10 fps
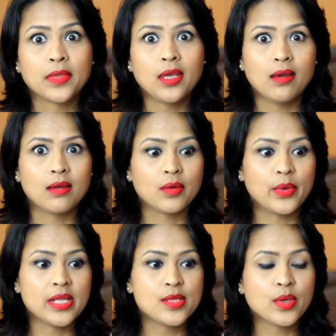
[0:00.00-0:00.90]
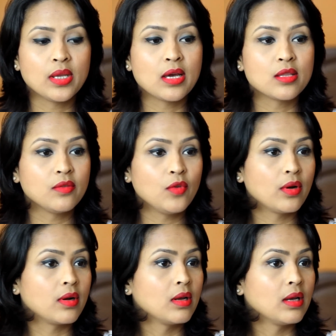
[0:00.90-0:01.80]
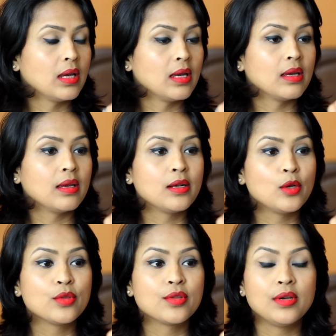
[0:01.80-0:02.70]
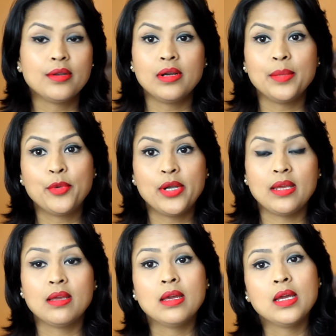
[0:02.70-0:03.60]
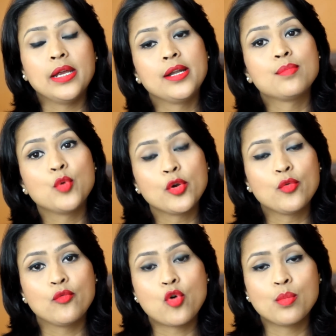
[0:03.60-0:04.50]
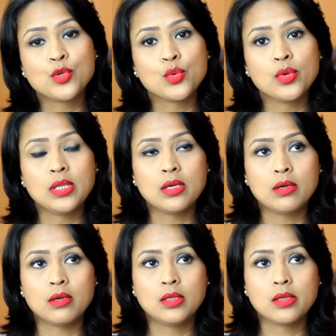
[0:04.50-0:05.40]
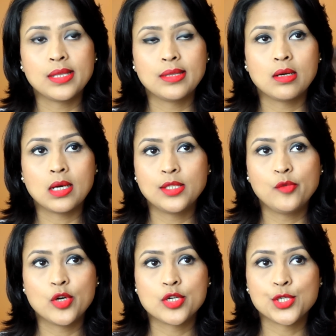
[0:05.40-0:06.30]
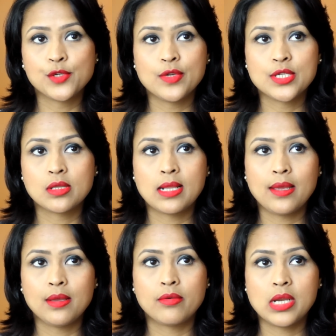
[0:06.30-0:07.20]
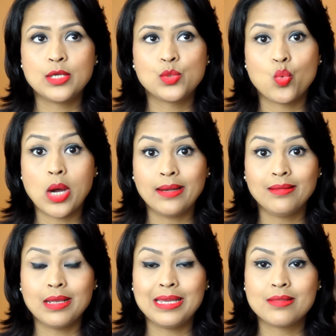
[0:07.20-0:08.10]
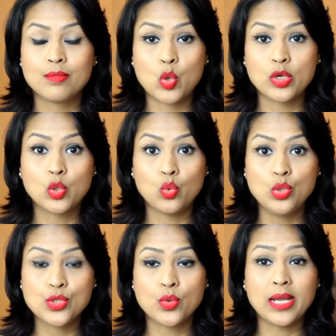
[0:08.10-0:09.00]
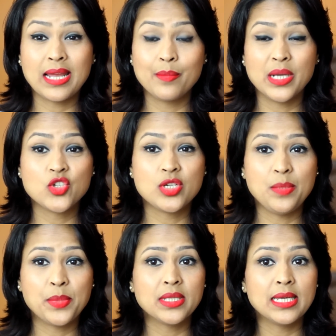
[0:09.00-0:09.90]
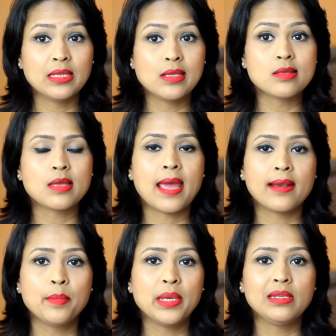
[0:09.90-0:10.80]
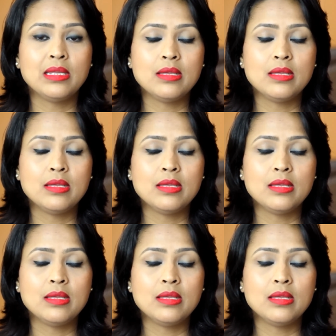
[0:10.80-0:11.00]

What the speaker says: yeah, what else you can ask for? It looks really pretty. It's more warm tone. The other version, which is like red 1, is more cool tone and much deeper than this. Had I picked